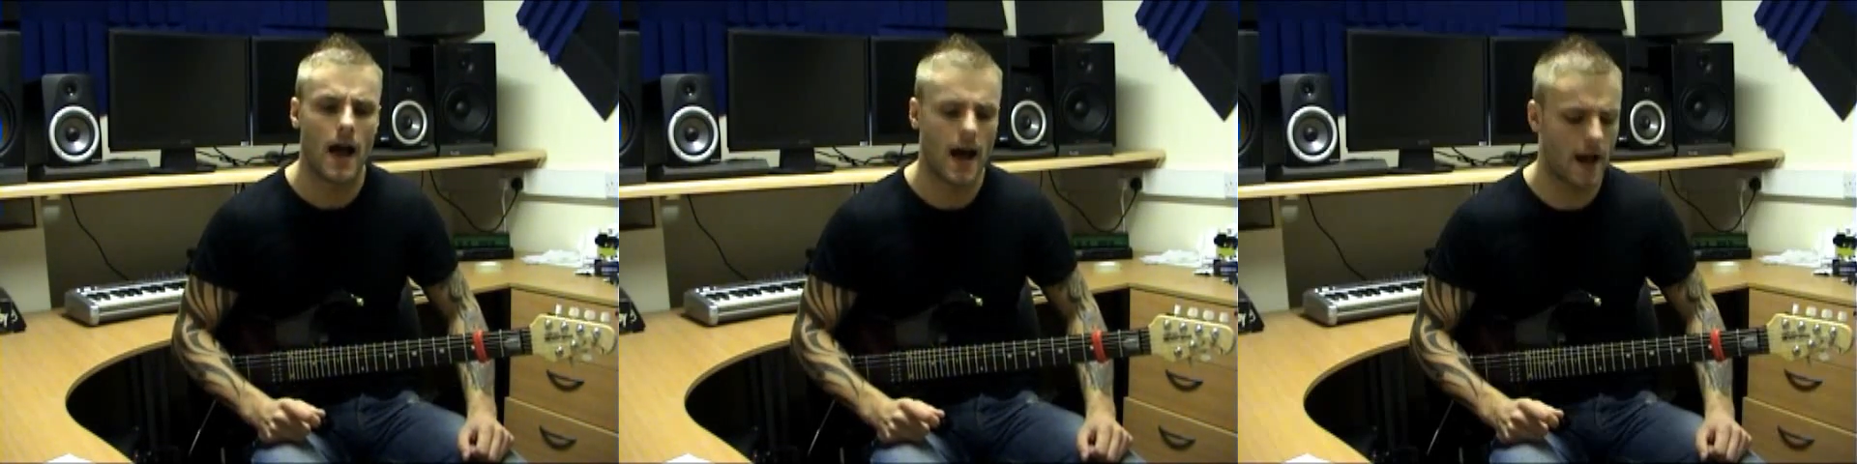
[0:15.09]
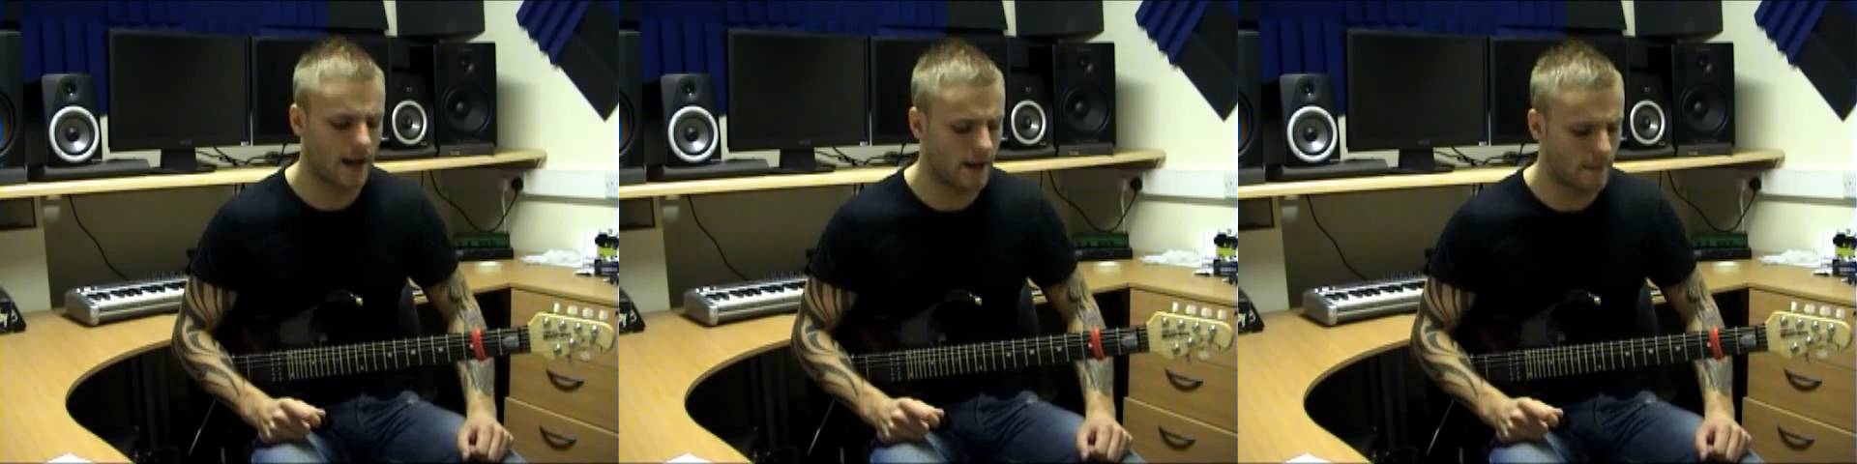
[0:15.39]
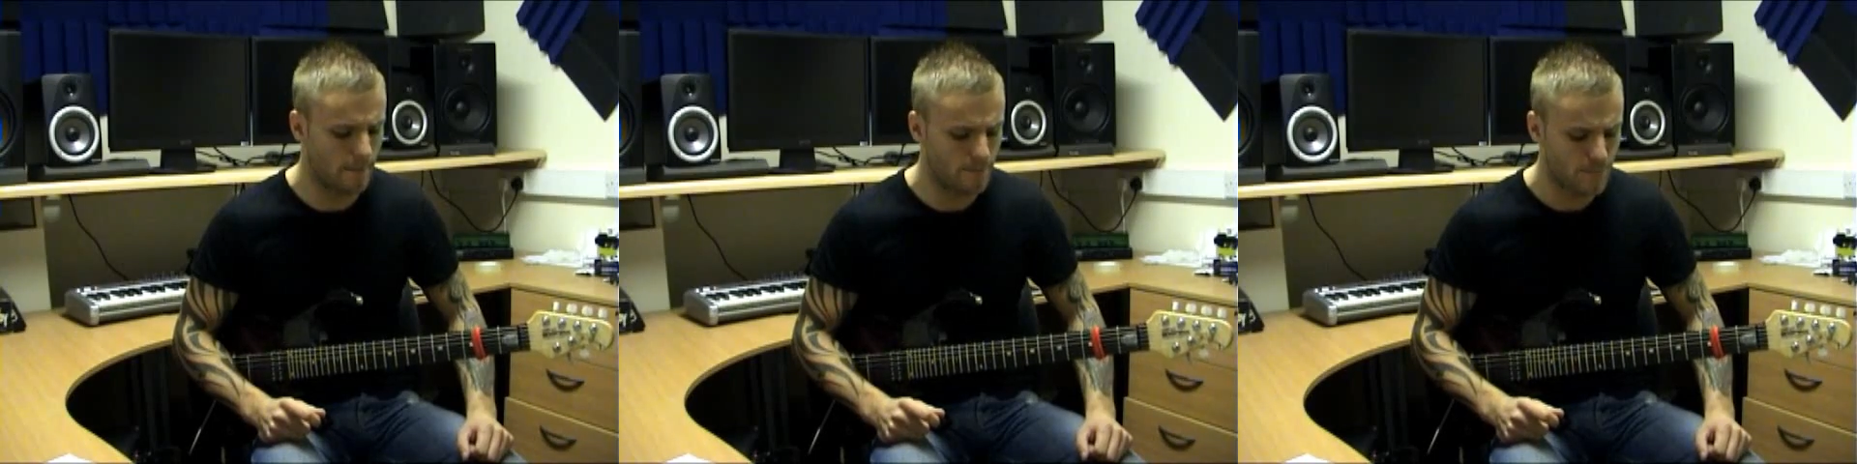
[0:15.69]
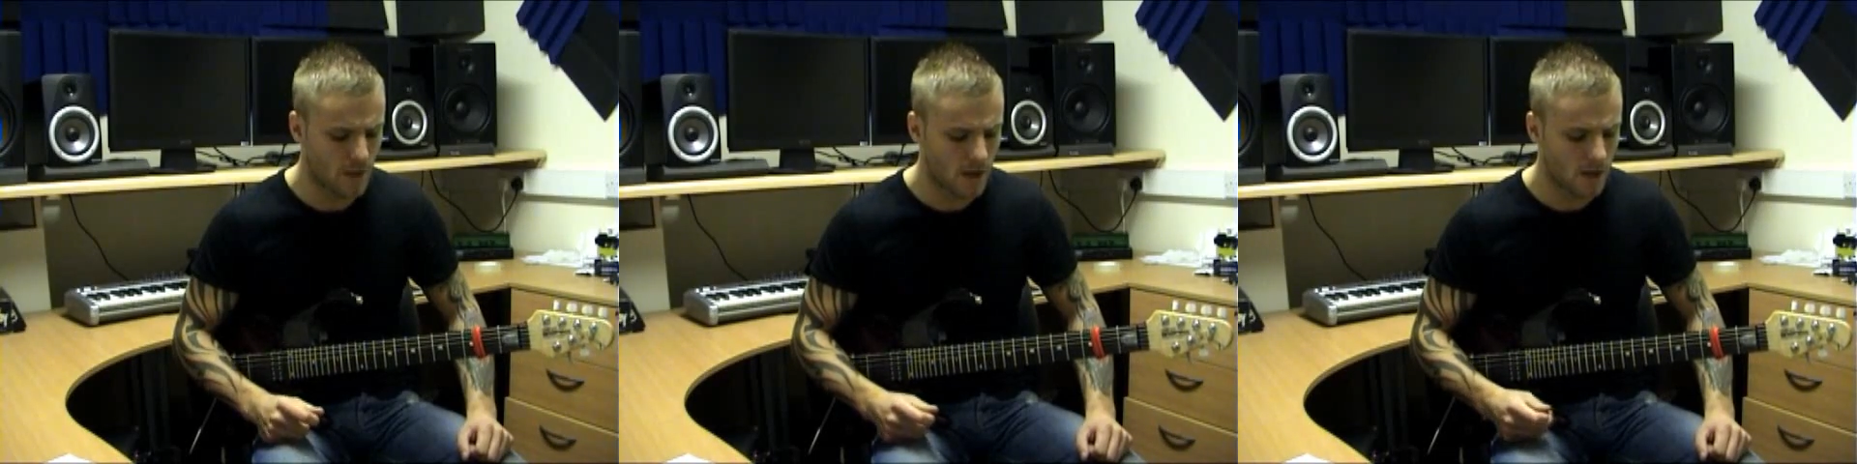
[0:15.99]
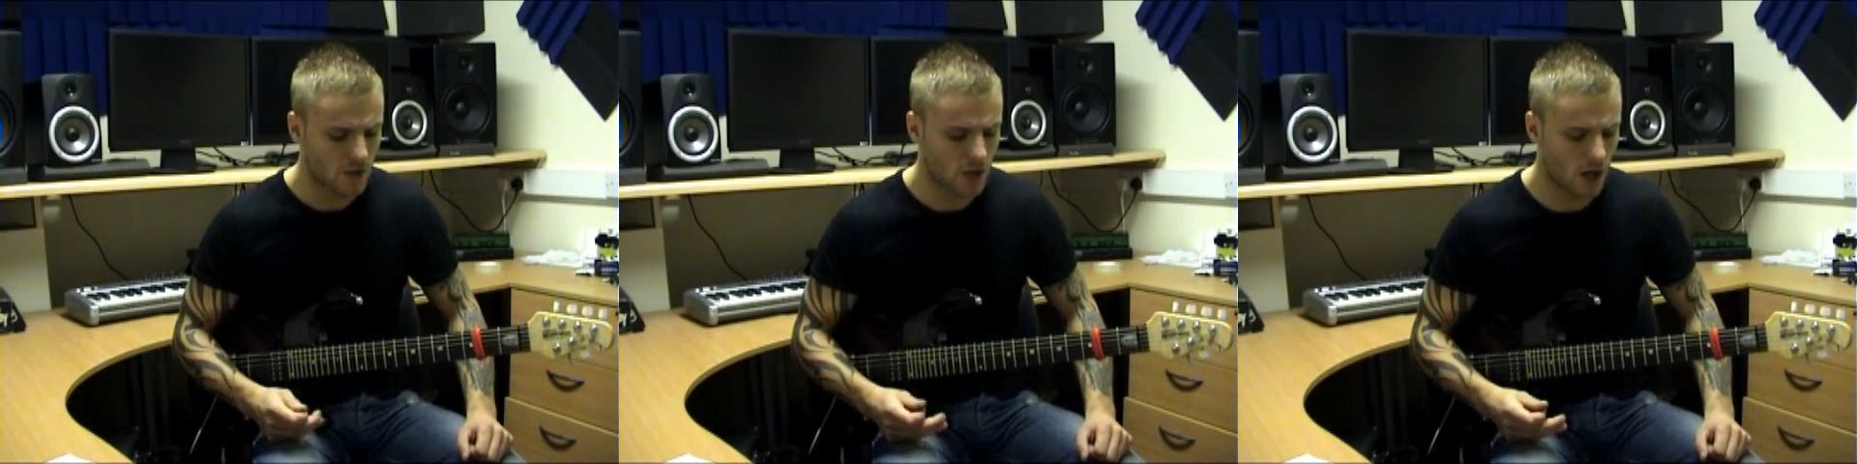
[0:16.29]

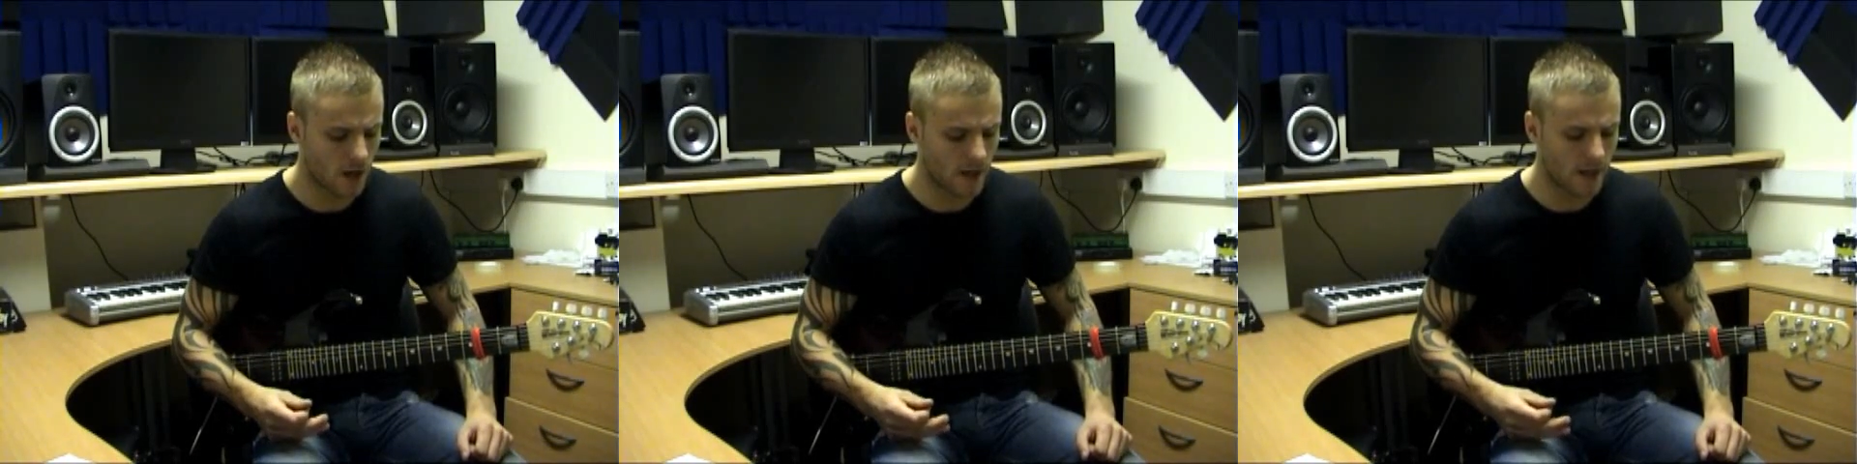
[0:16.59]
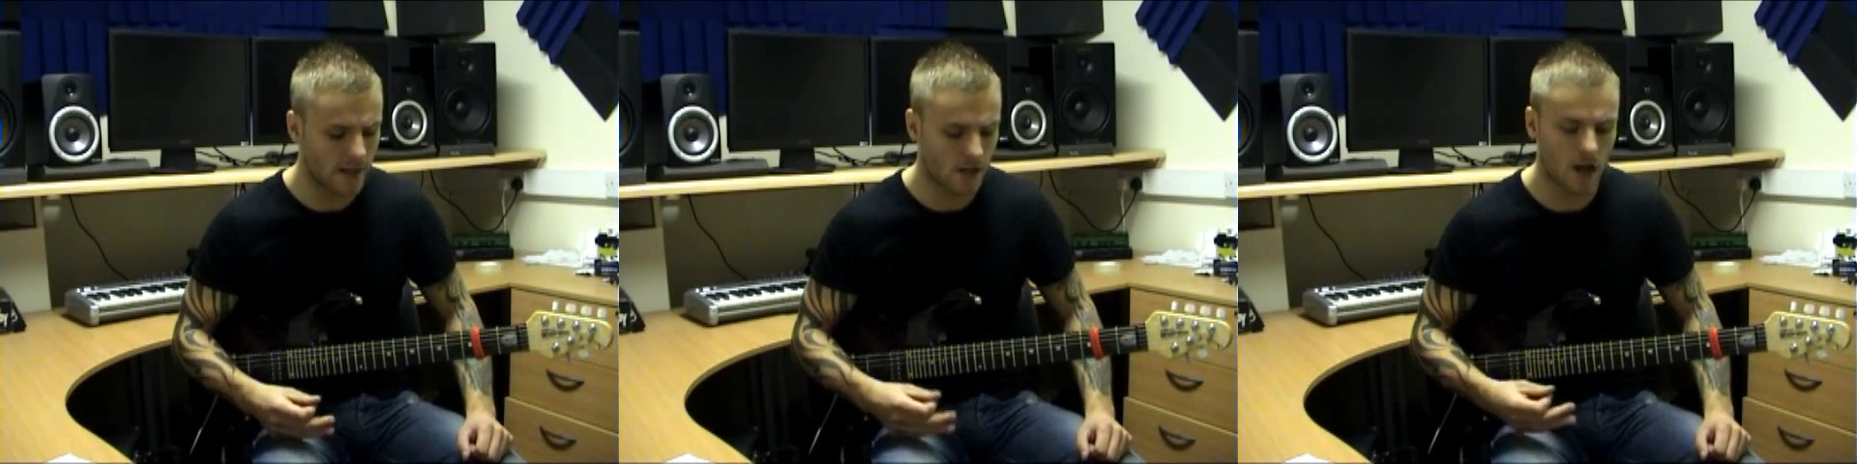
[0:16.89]
So it's